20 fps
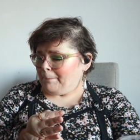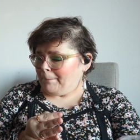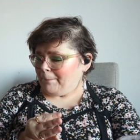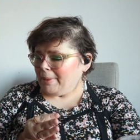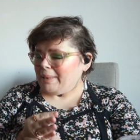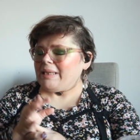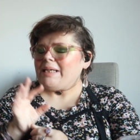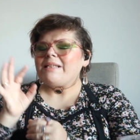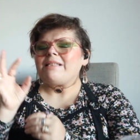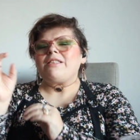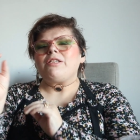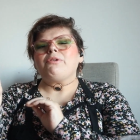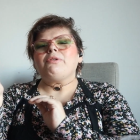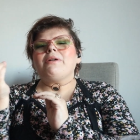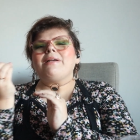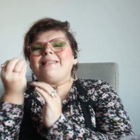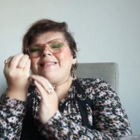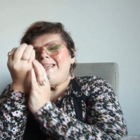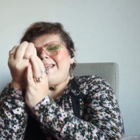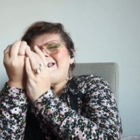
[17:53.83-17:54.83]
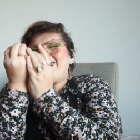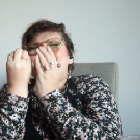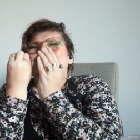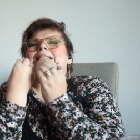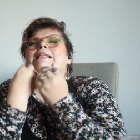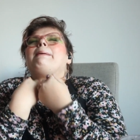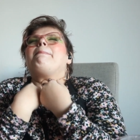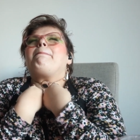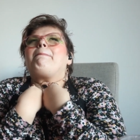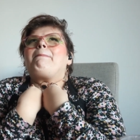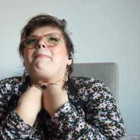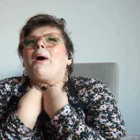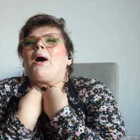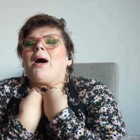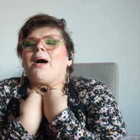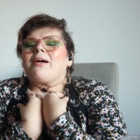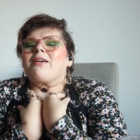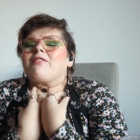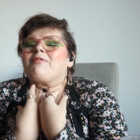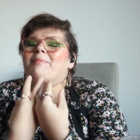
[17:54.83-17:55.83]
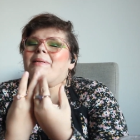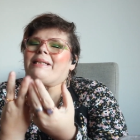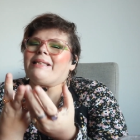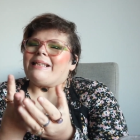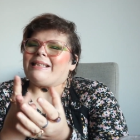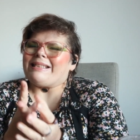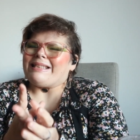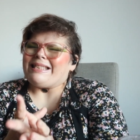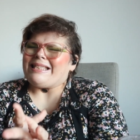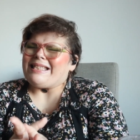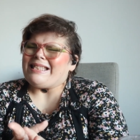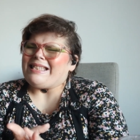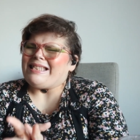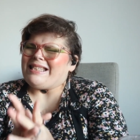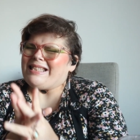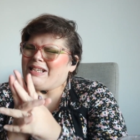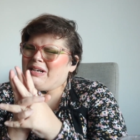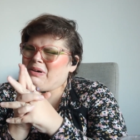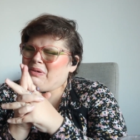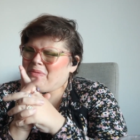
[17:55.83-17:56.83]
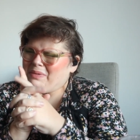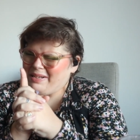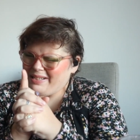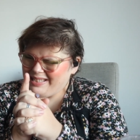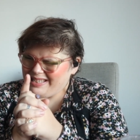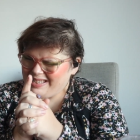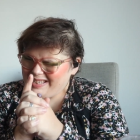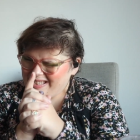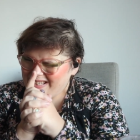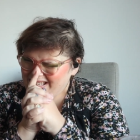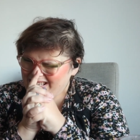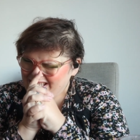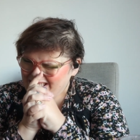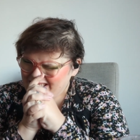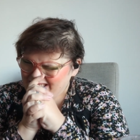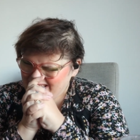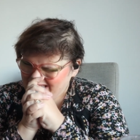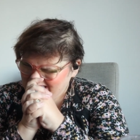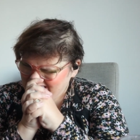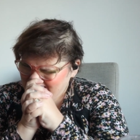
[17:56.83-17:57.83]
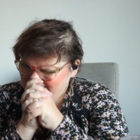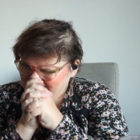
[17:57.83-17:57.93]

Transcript: because there is a deep part of me that still wants this.